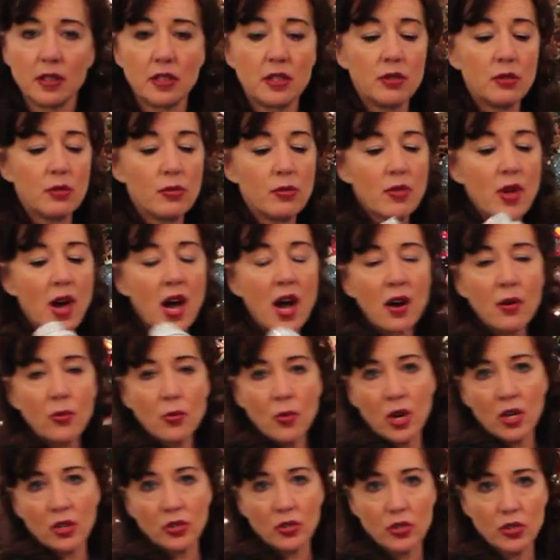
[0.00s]
do
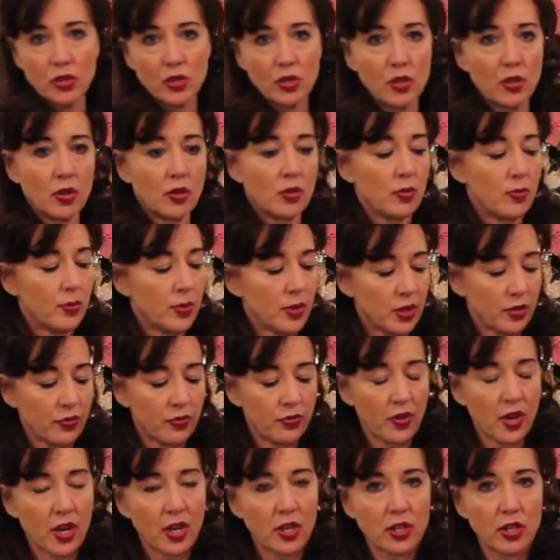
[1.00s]
that one too, but the
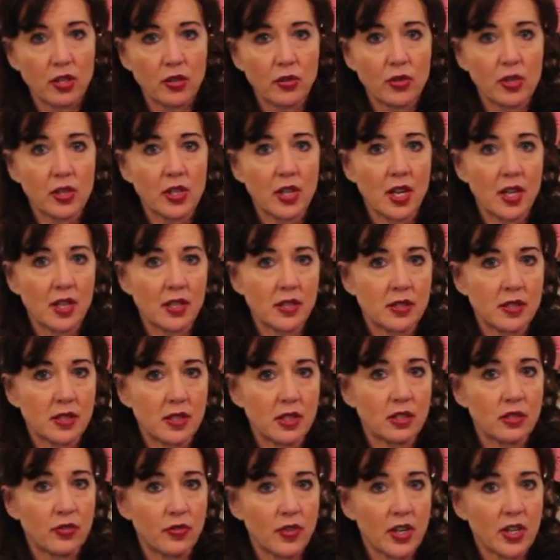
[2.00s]
Fungi Cleanse
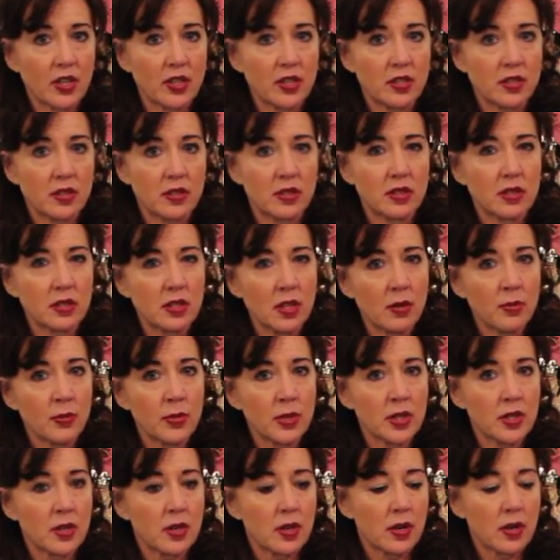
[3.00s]
is very
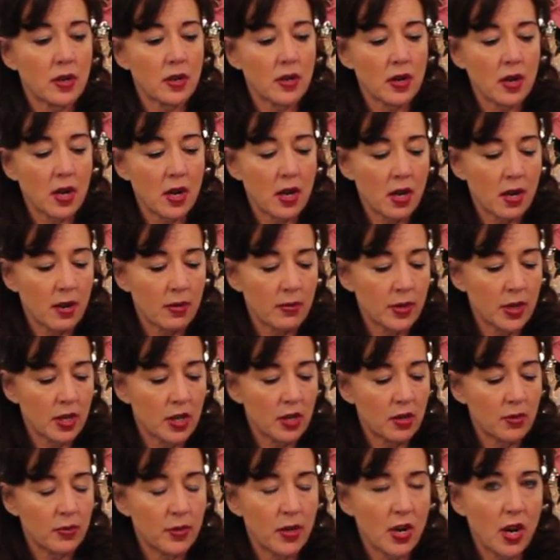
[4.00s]
similar in
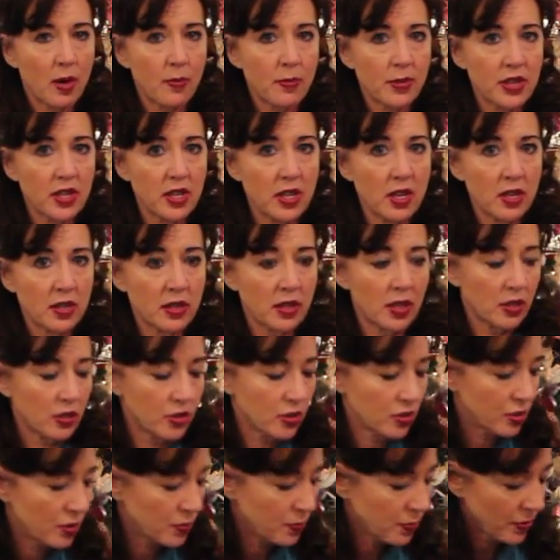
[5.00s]
a homeopathy, and then
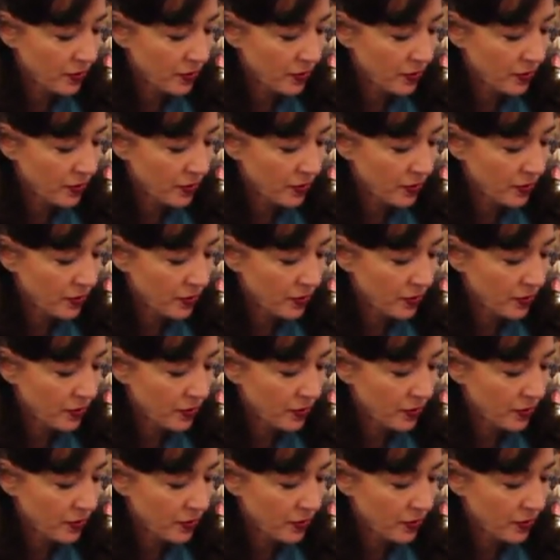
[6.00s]
2